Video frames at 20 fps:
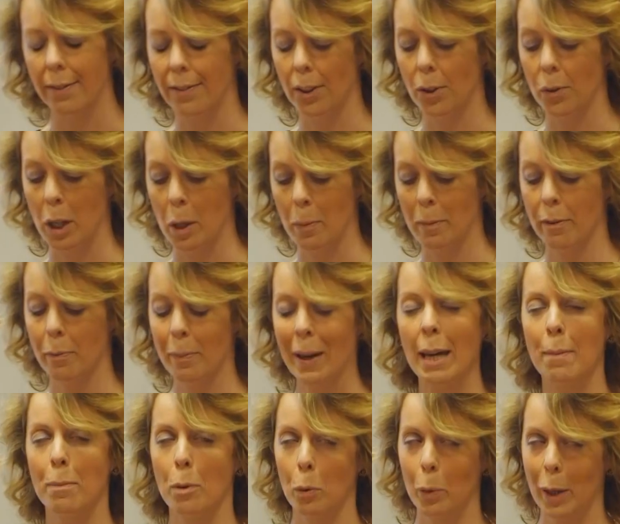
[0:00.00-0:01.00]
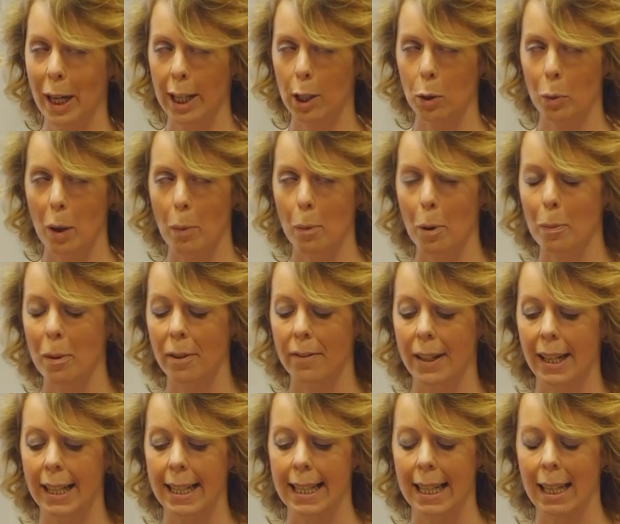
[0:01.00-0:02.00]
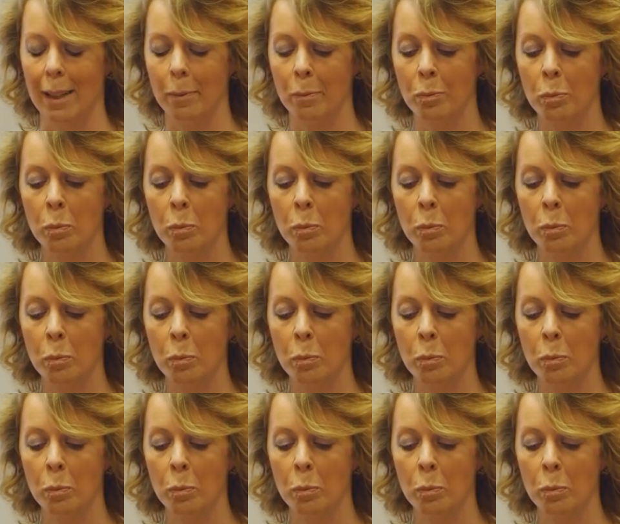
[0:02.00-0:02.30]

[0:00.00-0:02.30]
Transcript: volume of paperwork we were providing.